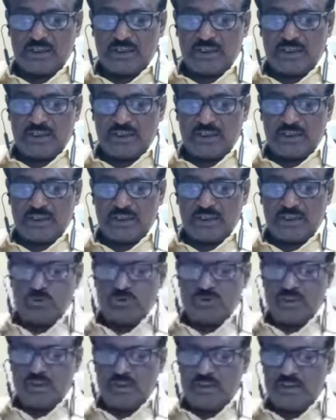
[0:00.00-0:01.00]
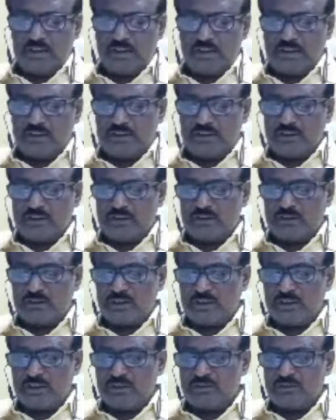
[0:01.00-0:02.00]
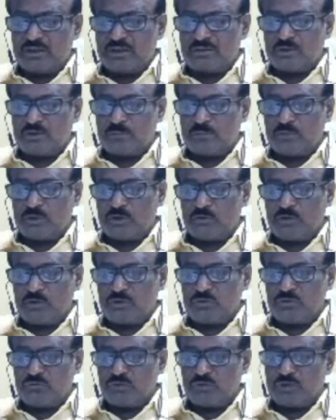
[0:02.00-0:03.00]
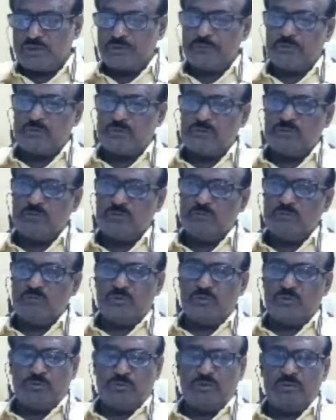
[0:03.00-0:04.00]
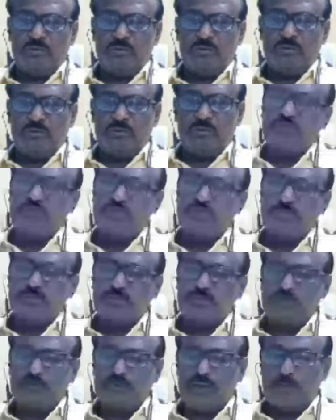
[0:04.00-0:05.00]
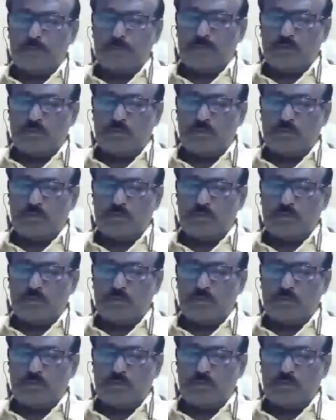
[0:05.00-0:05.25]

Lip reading: notwithstanding anything contained in section 41 to 40. 41 when police officer about to